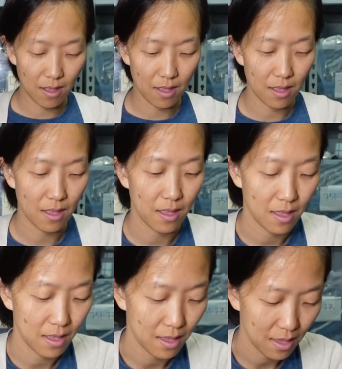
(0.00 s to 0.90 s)

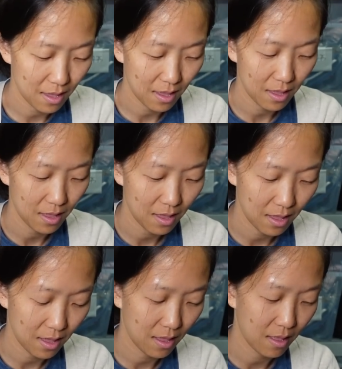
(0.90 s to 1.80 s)

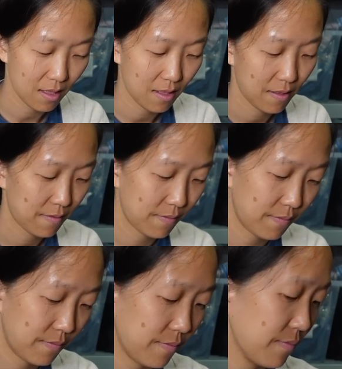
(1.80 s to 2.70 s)

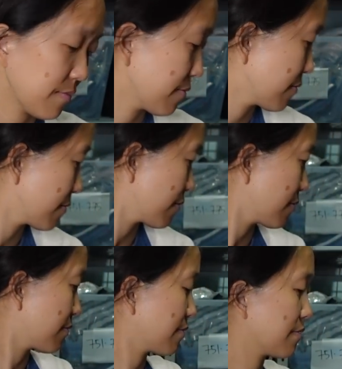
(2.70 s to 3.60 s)

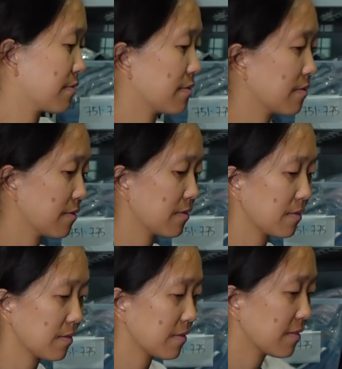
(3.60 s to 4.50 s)

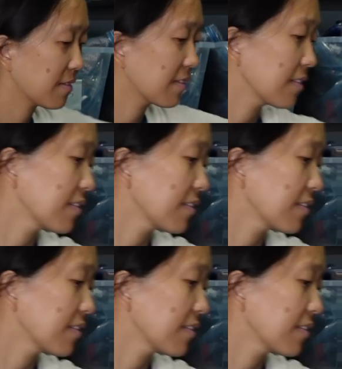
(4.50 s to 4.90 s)
This person isn't speaking.